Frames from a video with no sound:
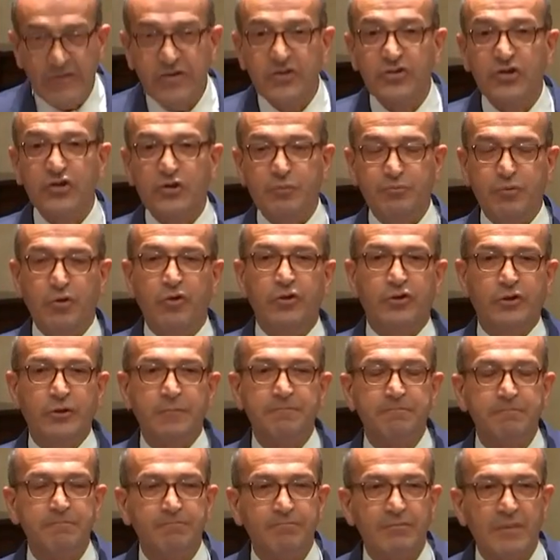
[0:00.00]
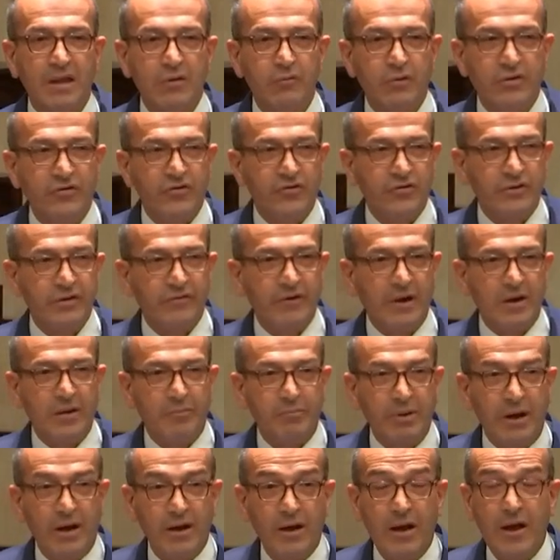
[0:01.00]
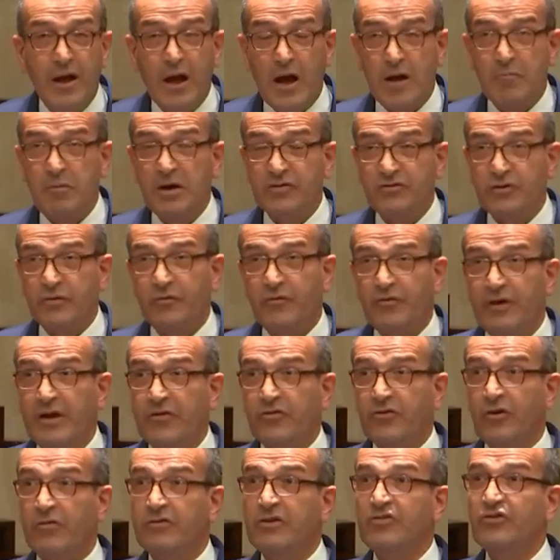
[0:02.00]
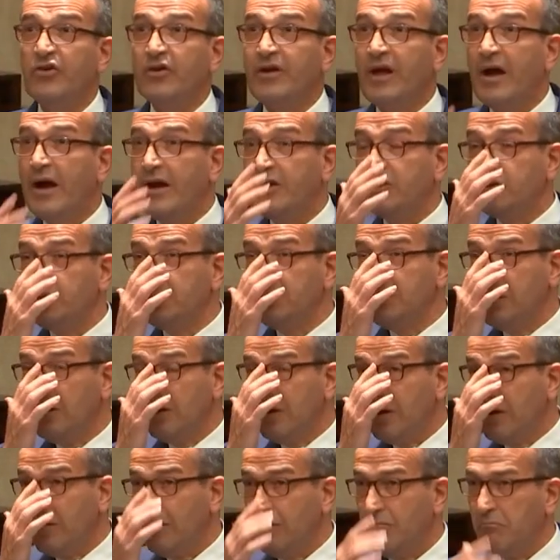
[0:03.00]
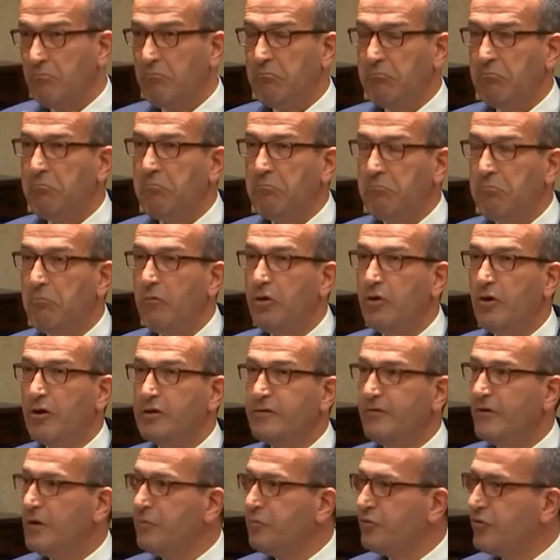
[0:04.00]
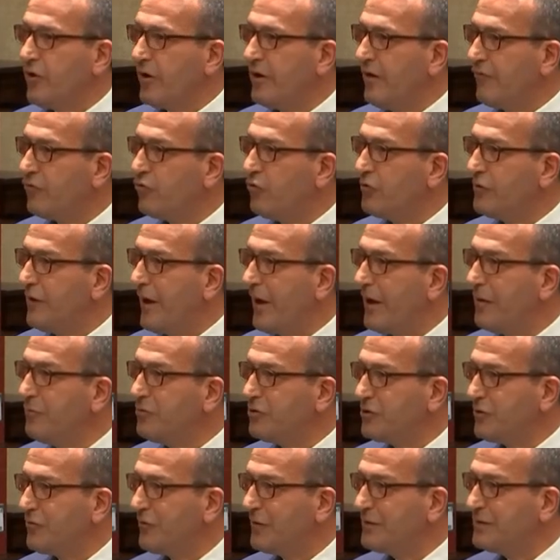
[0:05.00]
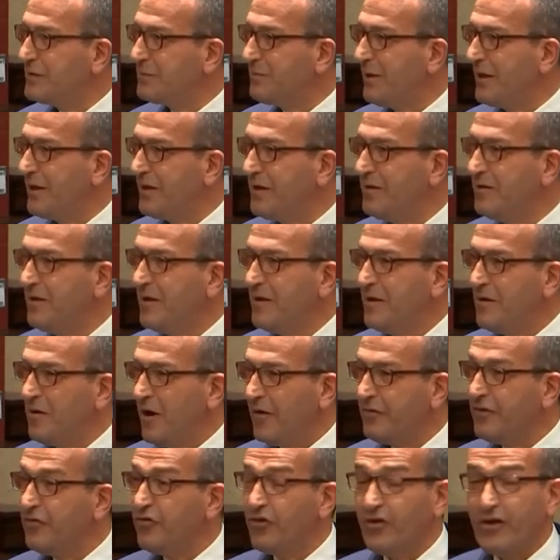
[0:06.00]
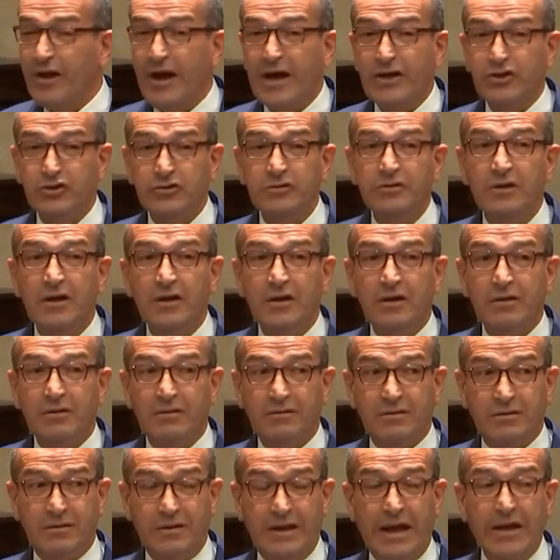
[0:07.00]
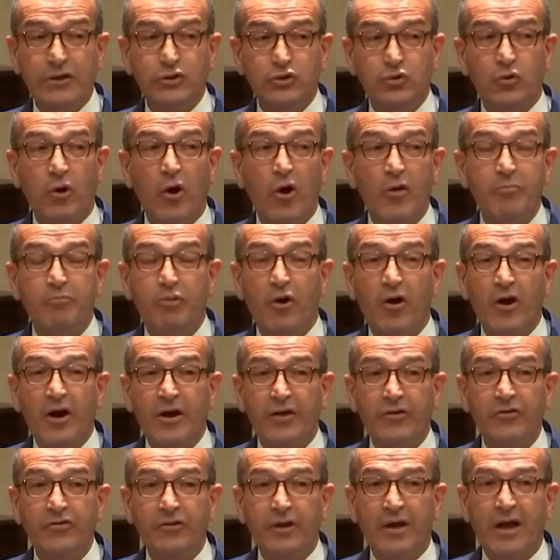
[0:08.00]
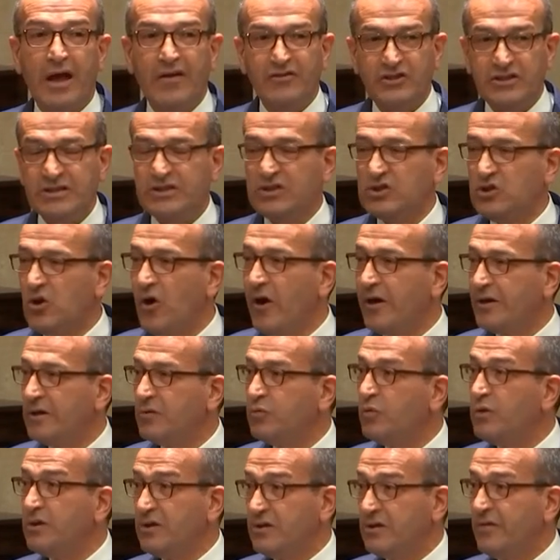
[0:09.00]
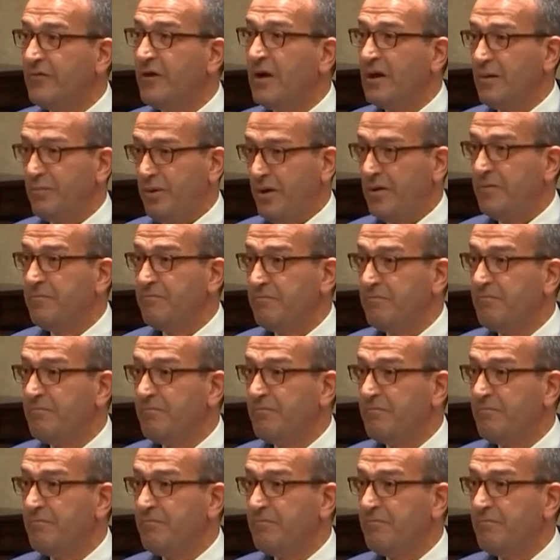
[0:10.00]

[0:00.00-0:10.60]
the dispute with this developer, and I must confess, on this occasion, you know, developers don't have a good name, generally speaking. On this occasion, the actual home buyers actually sided with the developer.